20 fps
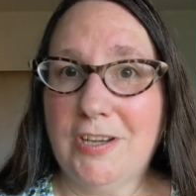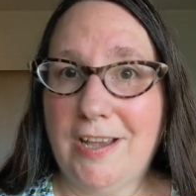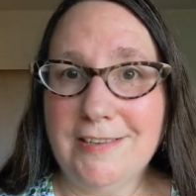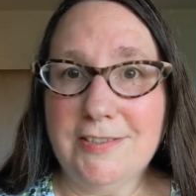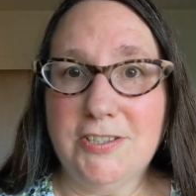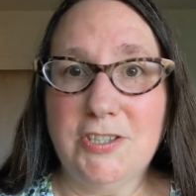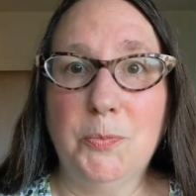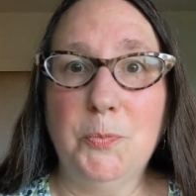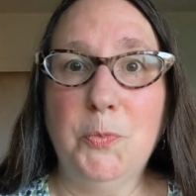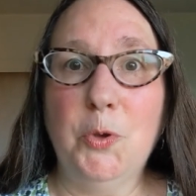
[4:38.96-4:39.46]

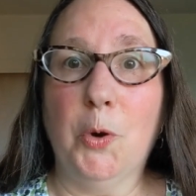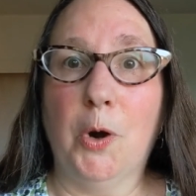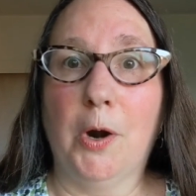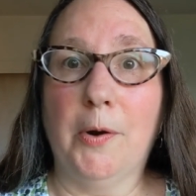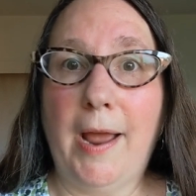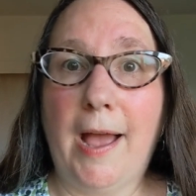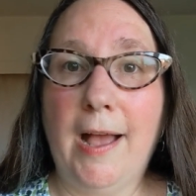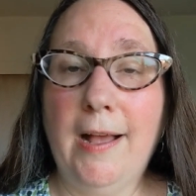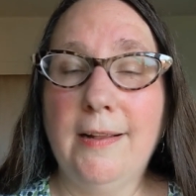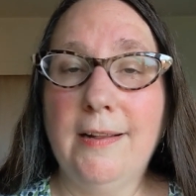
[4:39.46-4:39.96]
custom
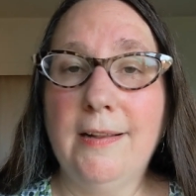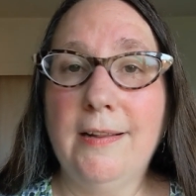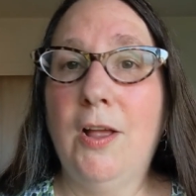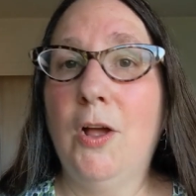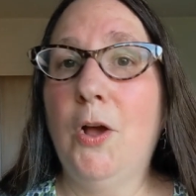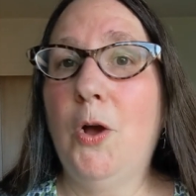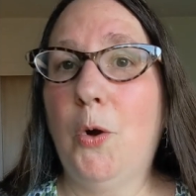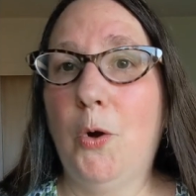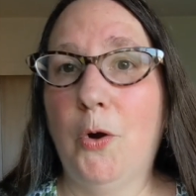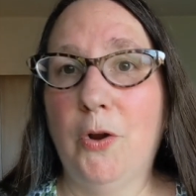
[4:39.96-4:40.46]
URL,
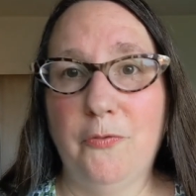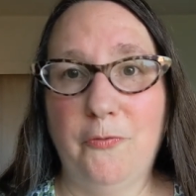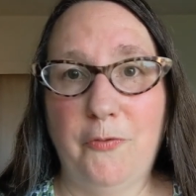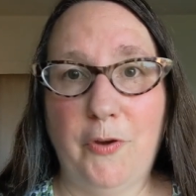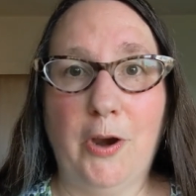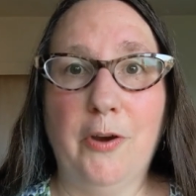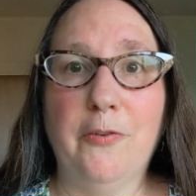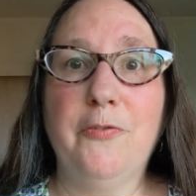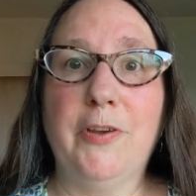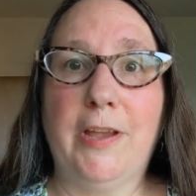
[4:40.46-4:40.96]
or the
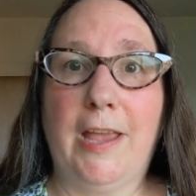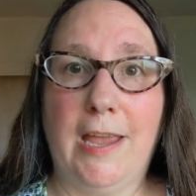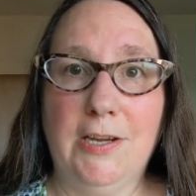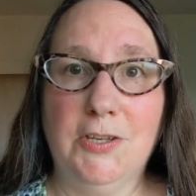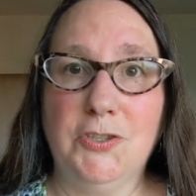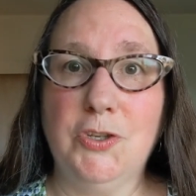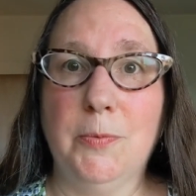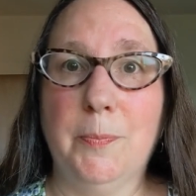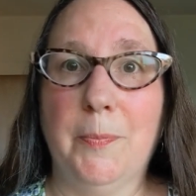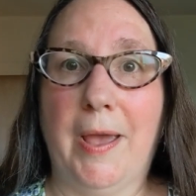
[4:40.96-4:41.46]

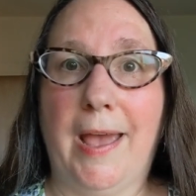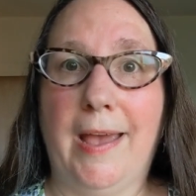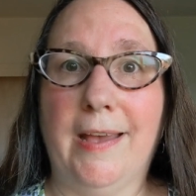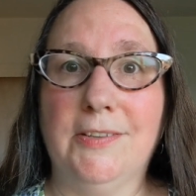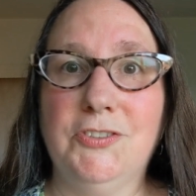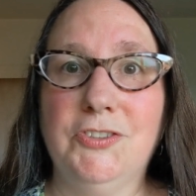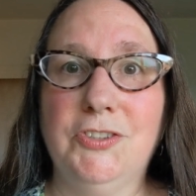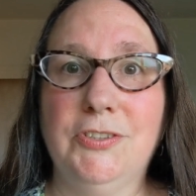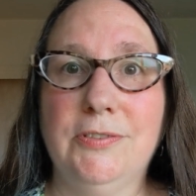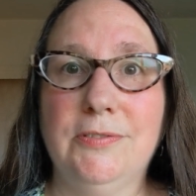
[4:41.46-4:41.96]
verification
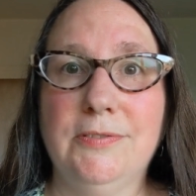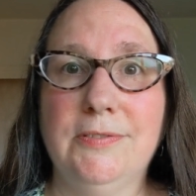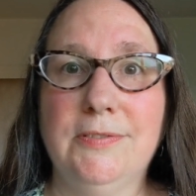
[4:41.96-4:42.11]
badge.